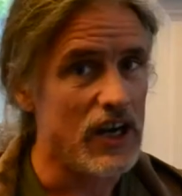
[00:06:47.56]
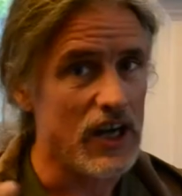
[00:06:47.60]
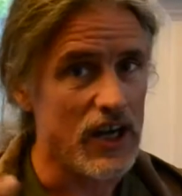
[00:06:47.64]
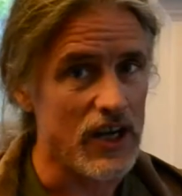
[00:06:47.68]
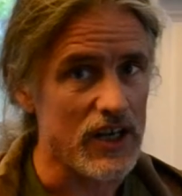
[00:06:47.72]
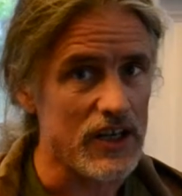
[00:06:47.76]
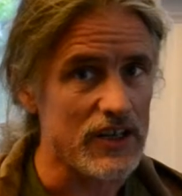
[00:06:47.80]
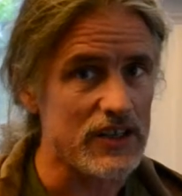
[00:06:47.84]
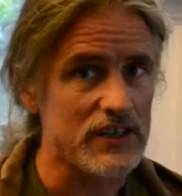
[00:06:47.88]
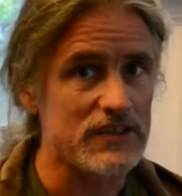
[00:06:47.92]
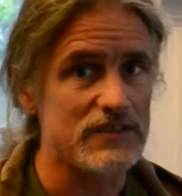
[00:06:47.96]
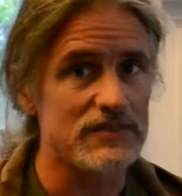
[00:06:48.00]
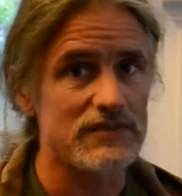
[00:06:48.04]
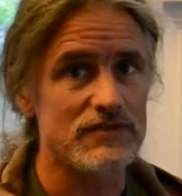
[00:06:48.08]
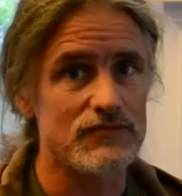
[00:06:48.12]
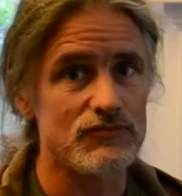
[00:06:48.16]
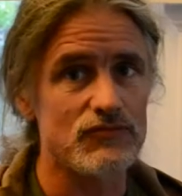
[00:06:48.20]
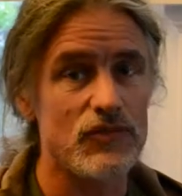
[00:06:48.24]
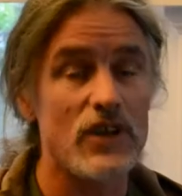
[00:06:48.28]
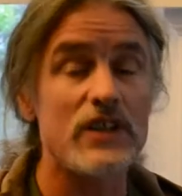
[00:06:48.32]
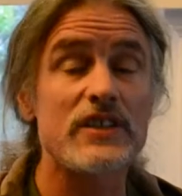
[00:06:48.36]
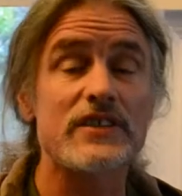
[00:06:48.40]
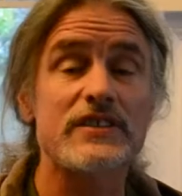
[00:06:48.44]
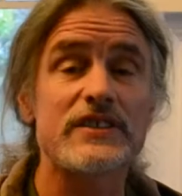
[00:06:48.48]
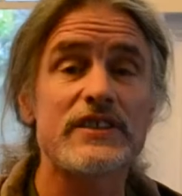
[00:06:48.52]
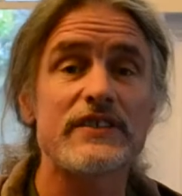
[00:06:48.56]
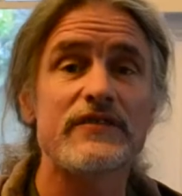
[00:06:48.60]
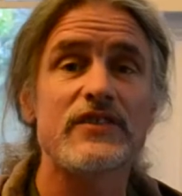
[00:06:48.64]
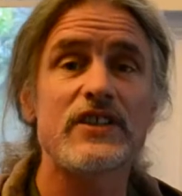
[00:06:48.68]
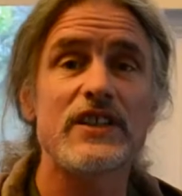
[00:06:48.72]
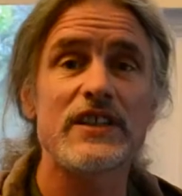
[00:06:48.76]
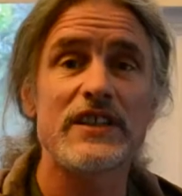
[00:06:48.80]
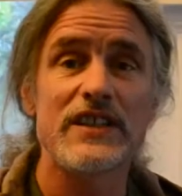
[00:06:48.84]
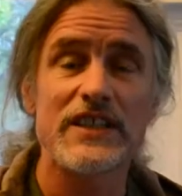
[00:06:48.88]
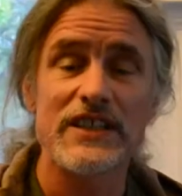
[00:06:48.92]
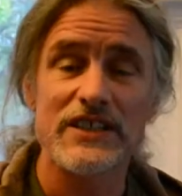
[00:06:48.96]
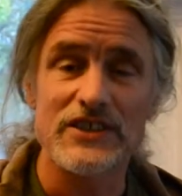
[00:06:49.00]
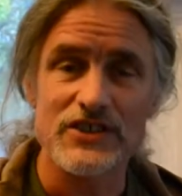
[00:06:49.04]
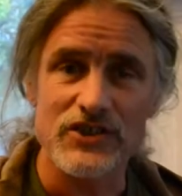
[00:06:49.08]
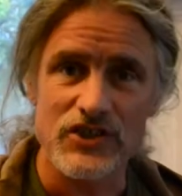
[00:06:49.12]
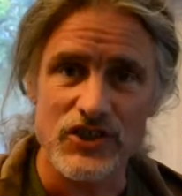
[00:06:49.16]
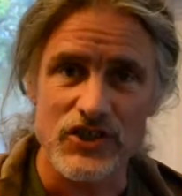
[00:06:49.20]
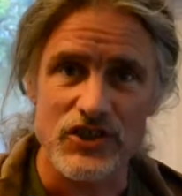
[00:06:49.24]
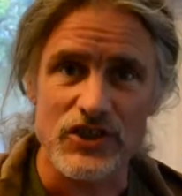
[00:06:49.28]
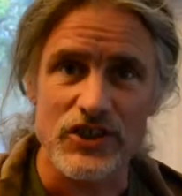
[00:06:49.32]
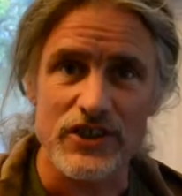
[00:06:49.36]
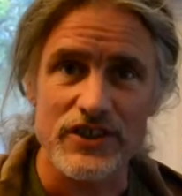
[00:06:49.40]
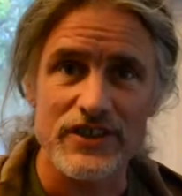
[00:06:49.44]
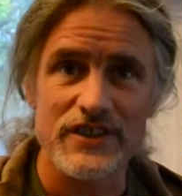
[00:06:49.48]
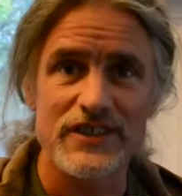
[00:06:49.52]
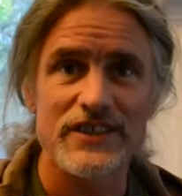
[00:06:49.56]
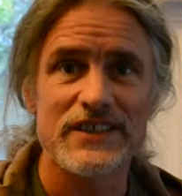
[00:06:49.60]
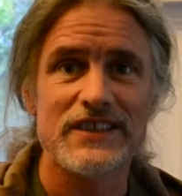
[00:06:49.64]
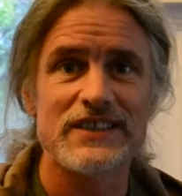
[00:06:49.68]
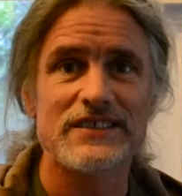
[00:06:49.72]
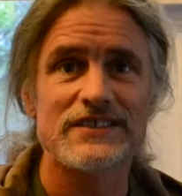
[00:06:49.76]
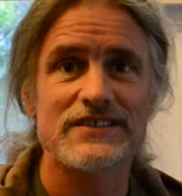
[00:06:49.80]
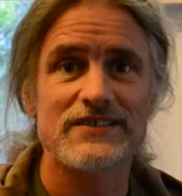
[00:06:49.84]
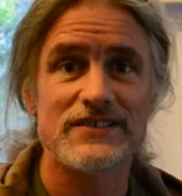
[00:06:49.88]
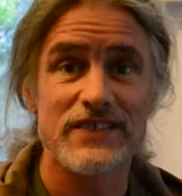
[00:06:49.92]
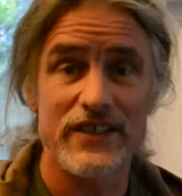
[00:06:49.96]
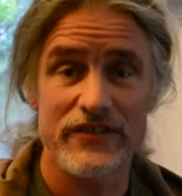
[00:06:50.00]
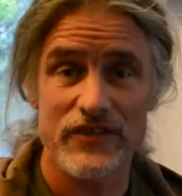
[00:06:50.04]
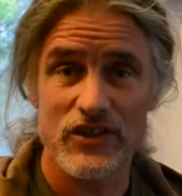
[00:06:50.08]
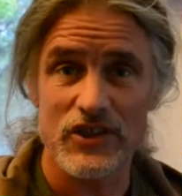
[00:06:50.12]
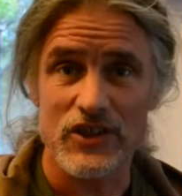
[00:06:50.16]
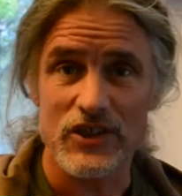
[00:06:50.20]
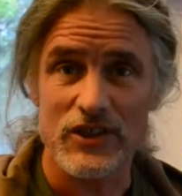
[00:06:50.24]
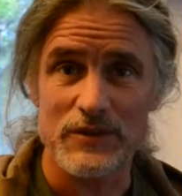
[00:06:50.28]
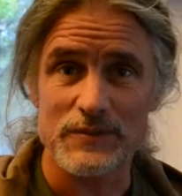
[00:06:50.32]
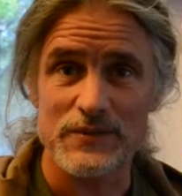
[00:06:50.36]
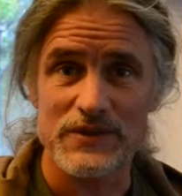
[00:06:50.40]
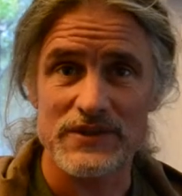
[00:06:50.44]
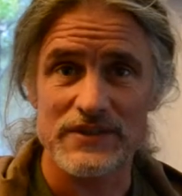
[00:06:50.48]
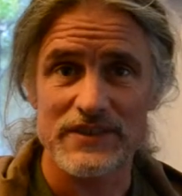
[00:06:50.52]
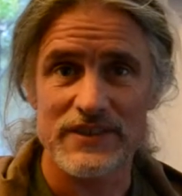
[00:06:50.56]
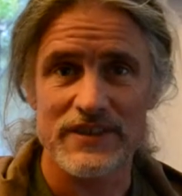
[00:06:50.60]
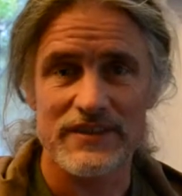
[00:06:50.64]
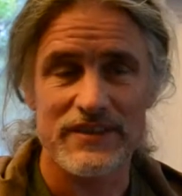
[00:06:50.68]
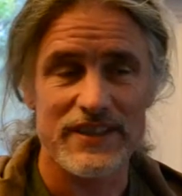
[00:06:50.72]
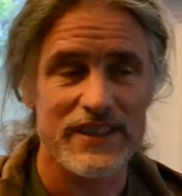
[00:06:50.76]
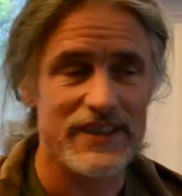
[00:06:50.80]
are relatively good liver herbs.